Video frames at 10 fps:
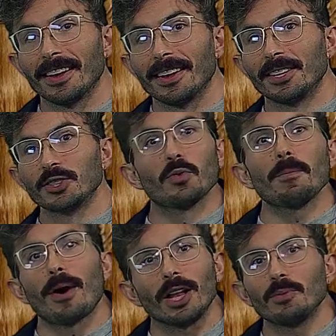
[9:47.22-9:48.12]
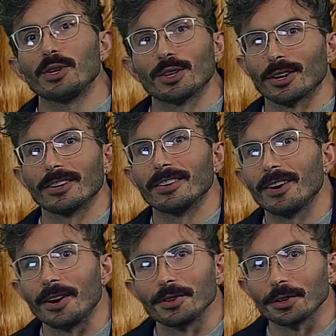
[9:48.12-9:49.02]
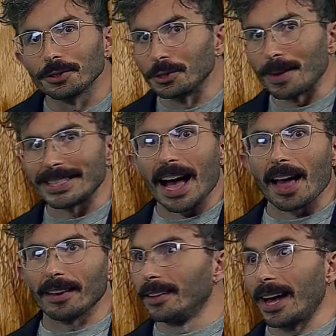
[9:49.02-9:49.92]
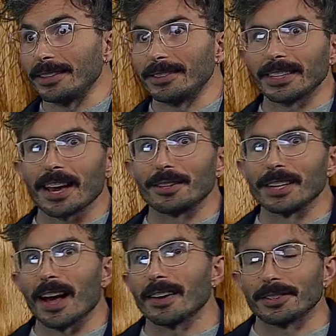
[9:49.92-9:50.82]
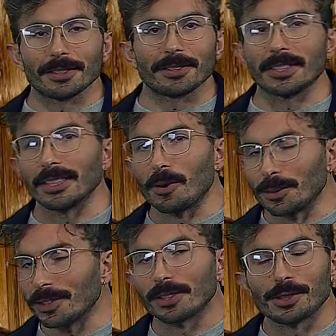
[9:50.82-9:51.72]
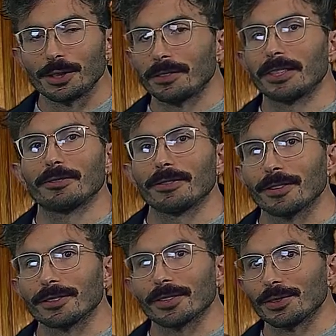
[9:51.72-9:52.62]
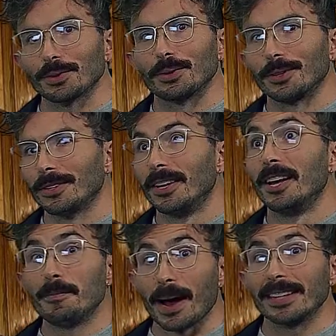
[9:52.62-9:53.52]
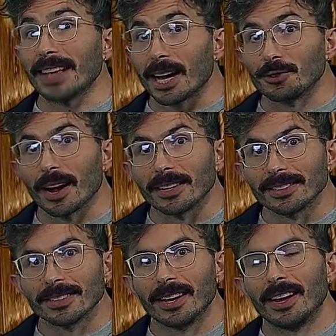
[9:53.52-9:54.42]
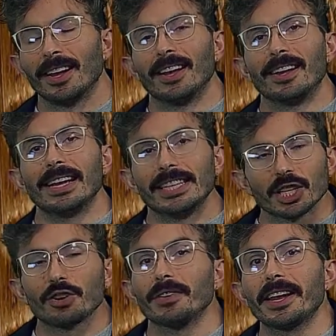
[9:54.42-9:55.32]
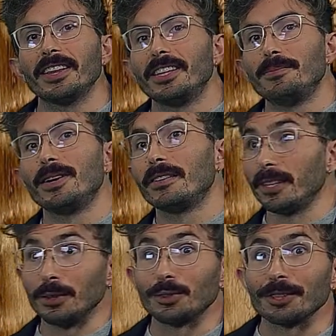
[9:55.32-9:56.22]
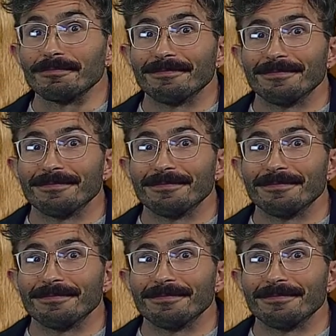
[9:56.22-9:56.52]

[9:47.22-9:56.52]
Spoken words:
So what Paula will learn on the Rue du Métal, and de Kerangal, as you'll see, almost exclusively refers to the school by its address, is a curriculum of illusion.